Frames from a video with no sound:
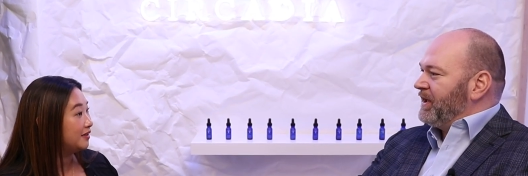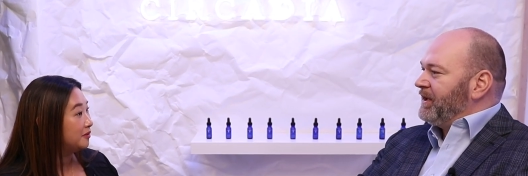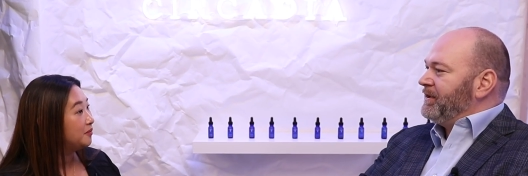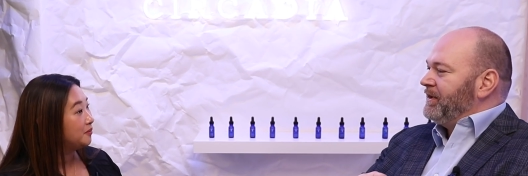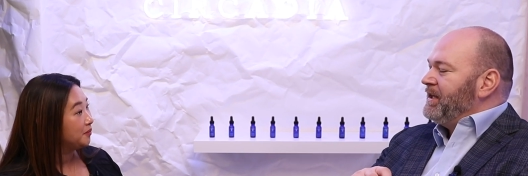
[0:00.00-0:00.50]
Speaker 1: Sure.
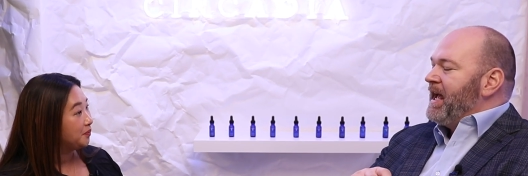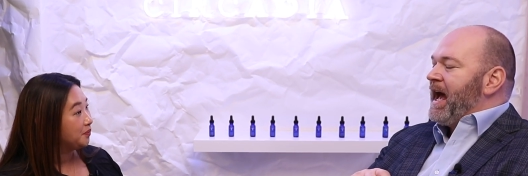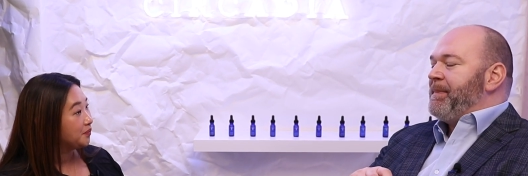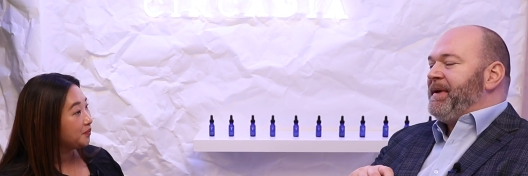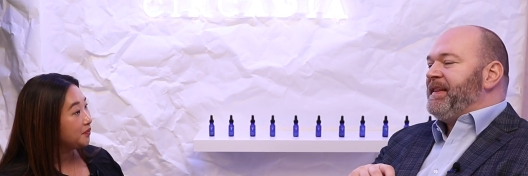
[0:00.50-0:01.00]

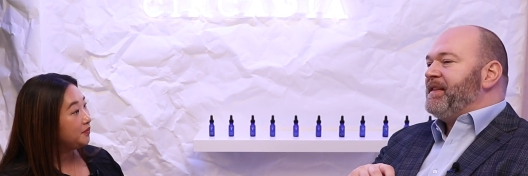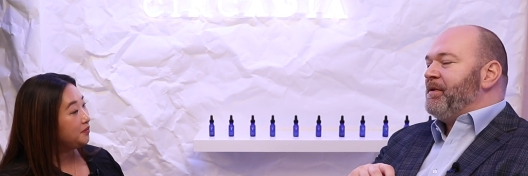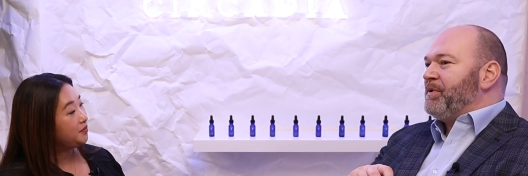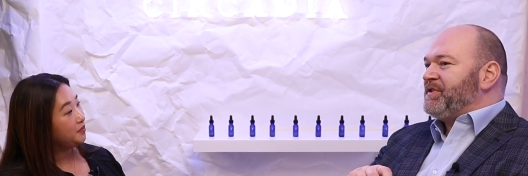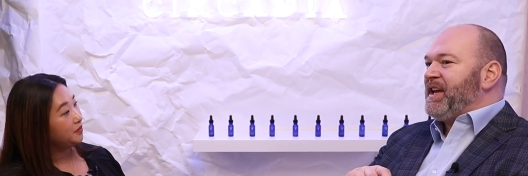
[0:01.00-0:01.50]
I mean, the
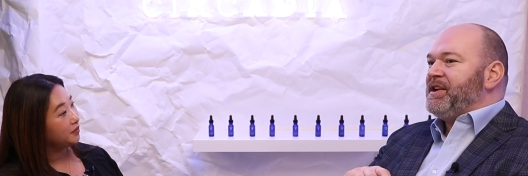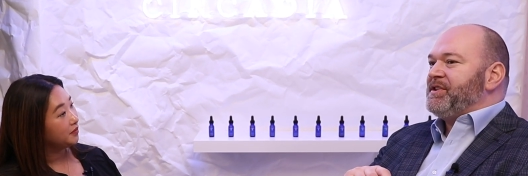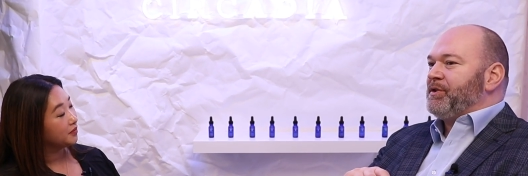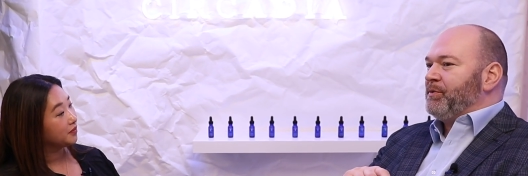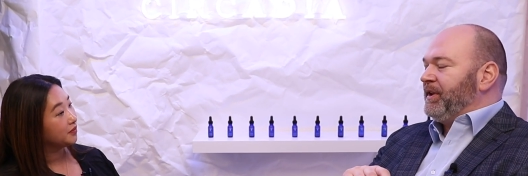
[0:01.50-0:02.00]
percentage is
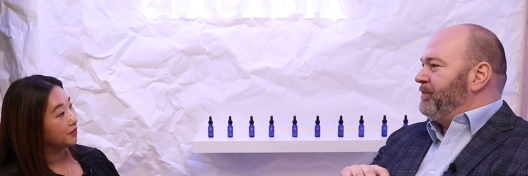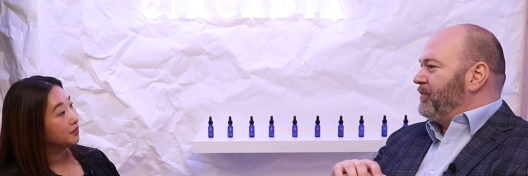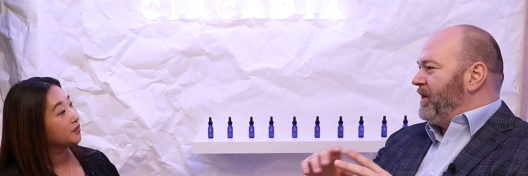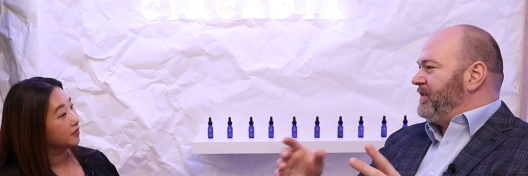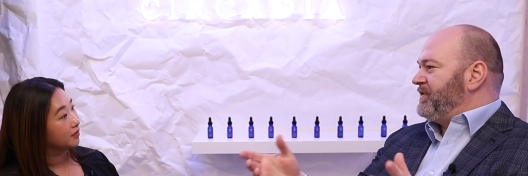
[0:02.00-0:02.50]
a really
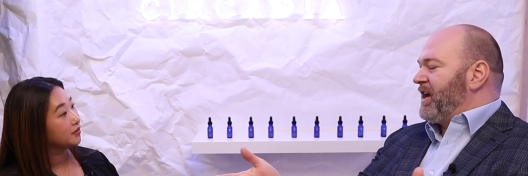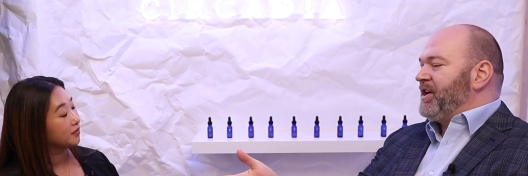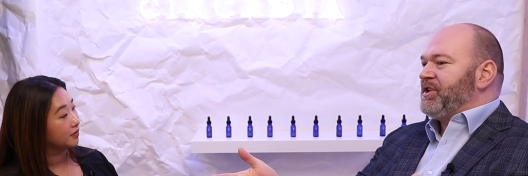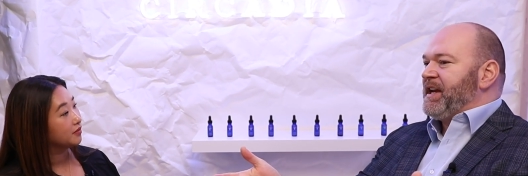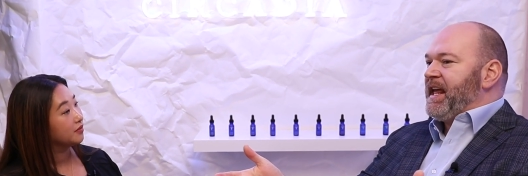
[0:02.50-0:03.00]
broad
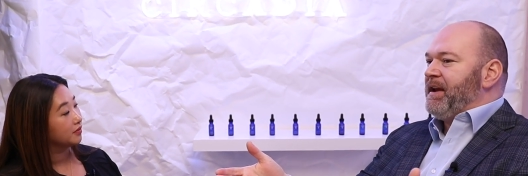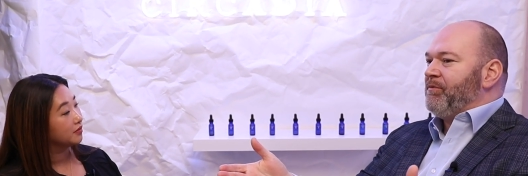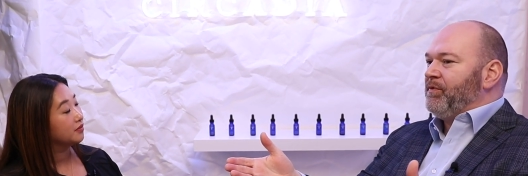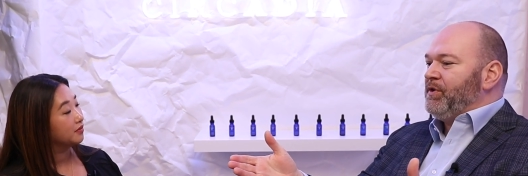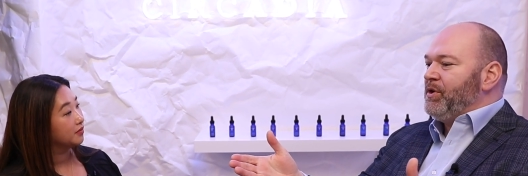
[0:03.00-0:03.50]
discussion, and it
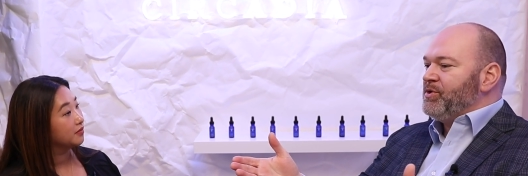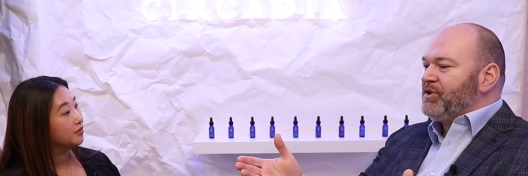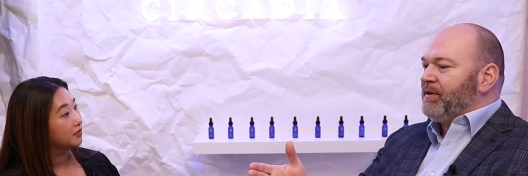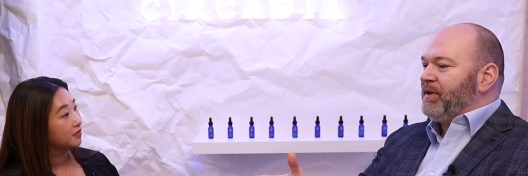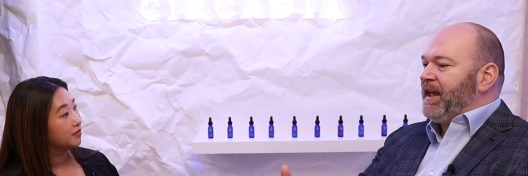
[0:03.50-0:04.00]

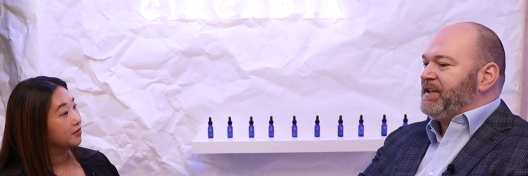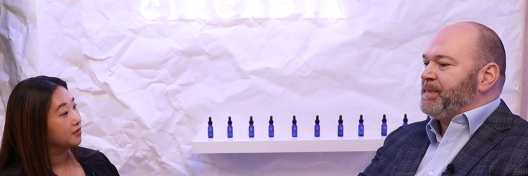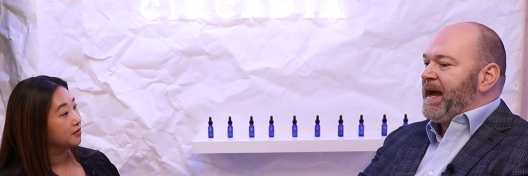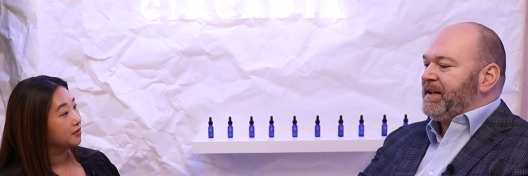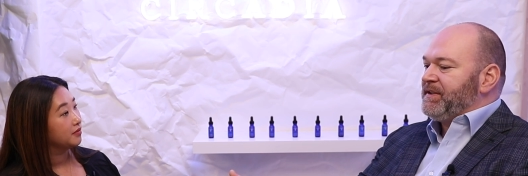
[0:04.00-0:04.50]
usually relates
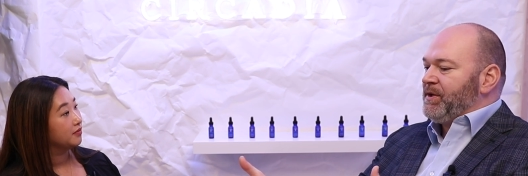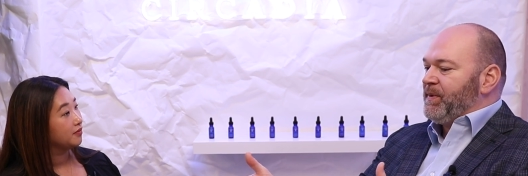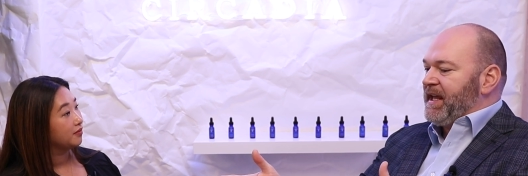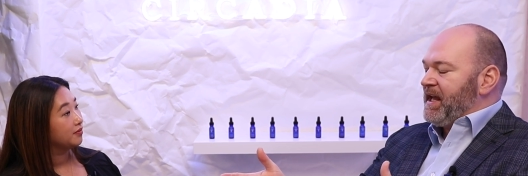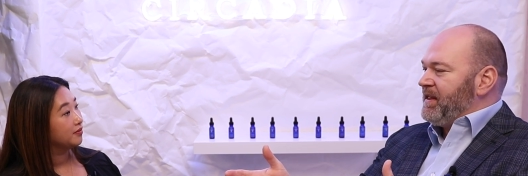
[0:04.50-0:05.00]
back to,
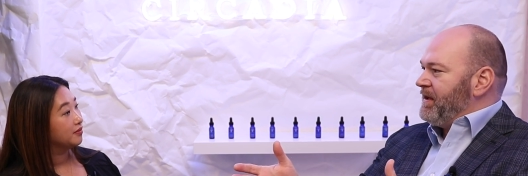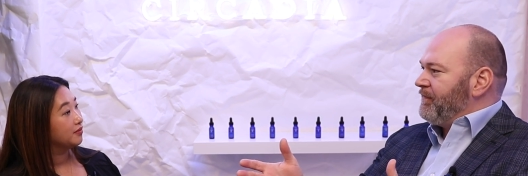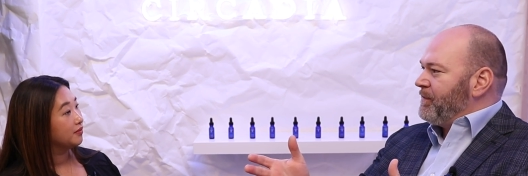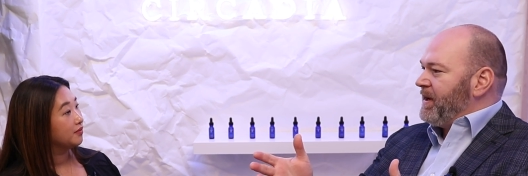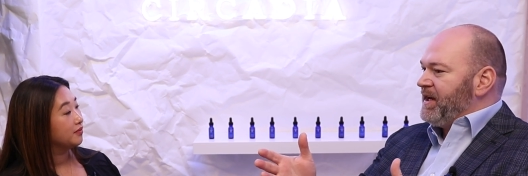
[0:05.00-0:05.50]
again, the
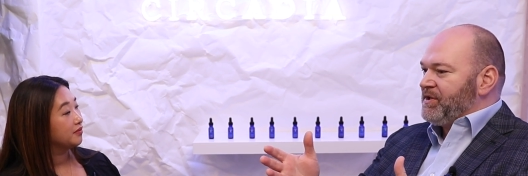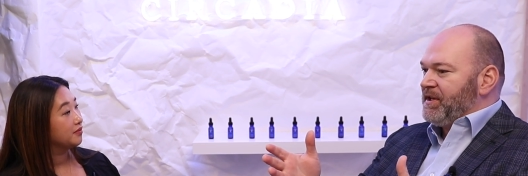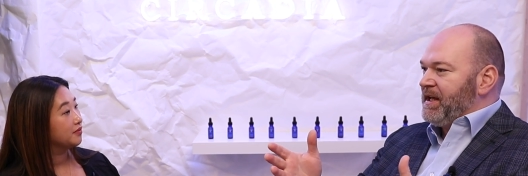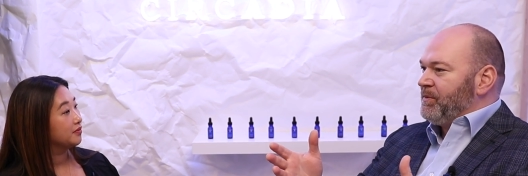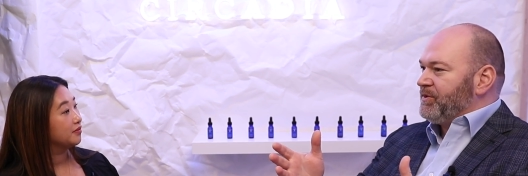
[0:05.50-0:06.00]
information
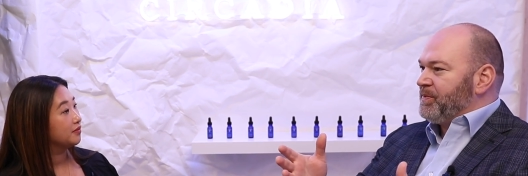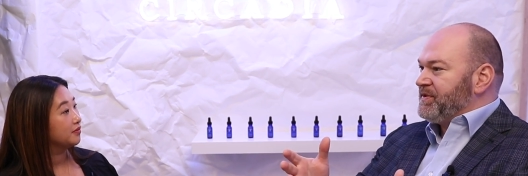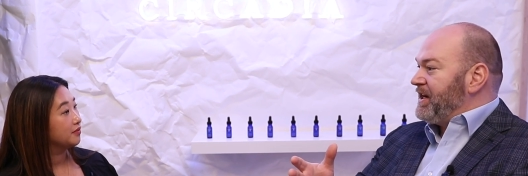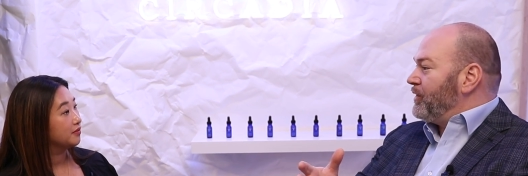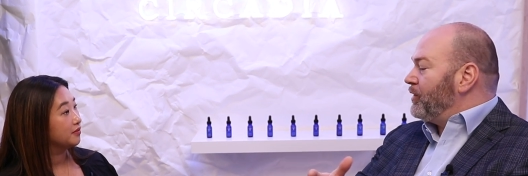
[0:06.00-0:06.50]
that was
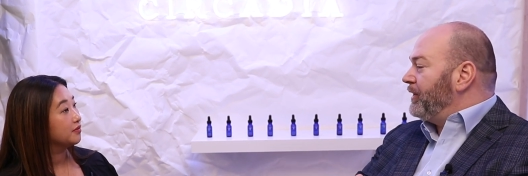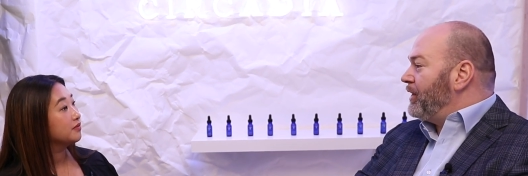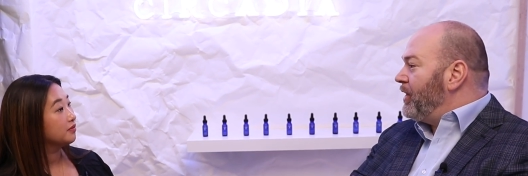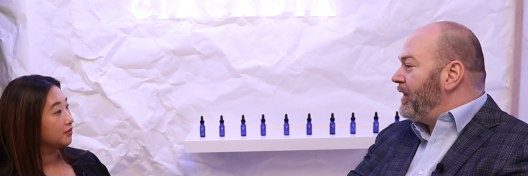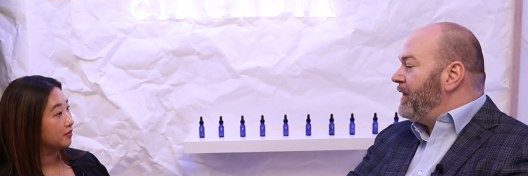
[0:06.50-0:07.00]
presented early
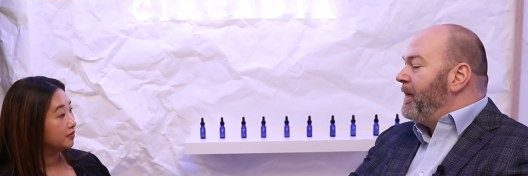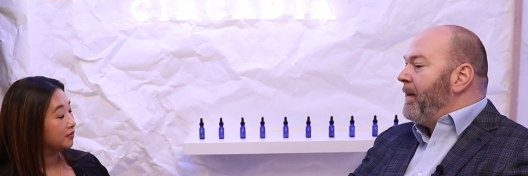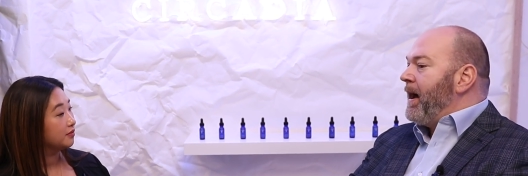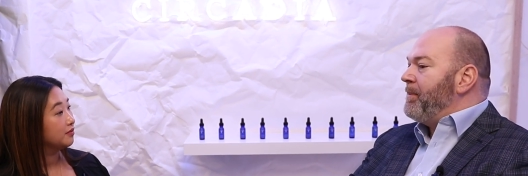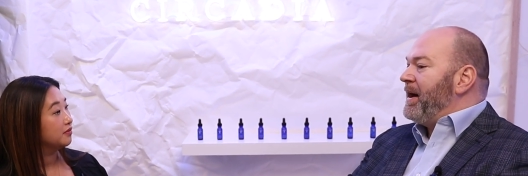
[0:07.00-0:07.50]
on
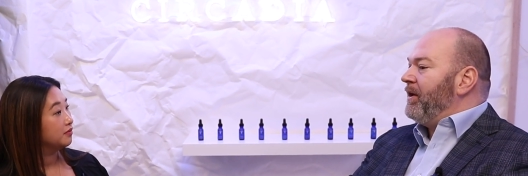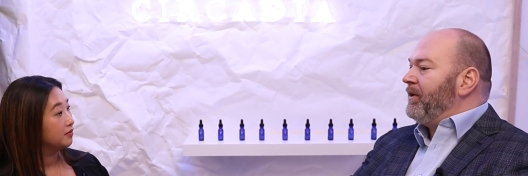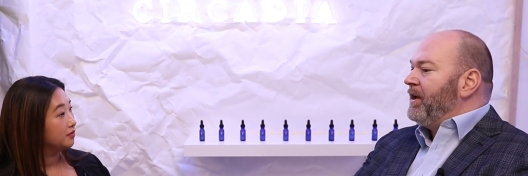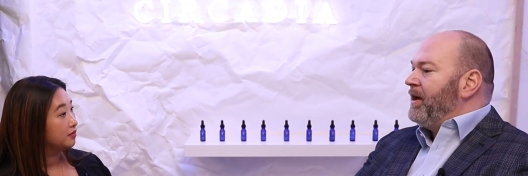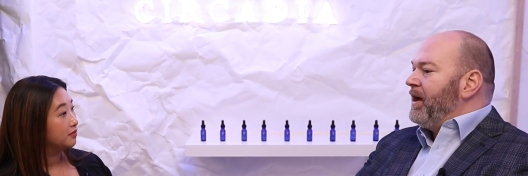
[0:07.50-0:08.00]
about
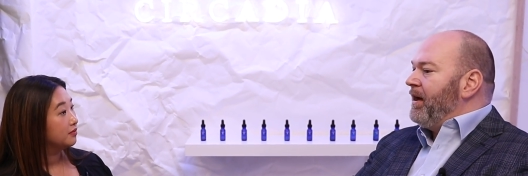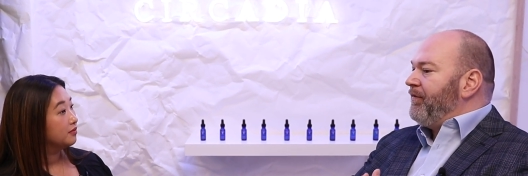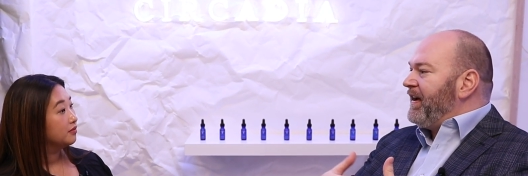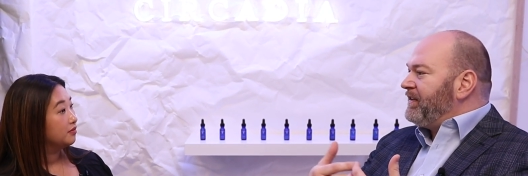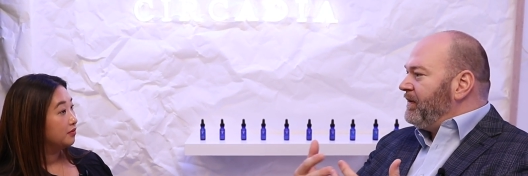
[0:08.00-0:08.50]

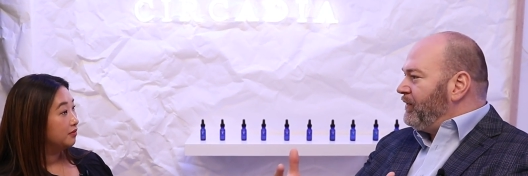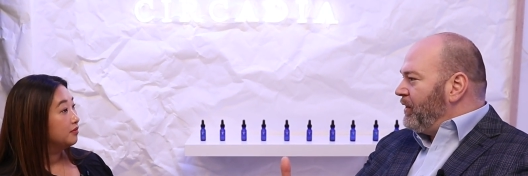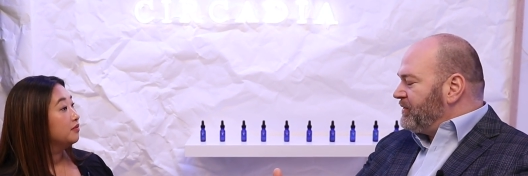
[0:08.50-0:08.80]
effective dose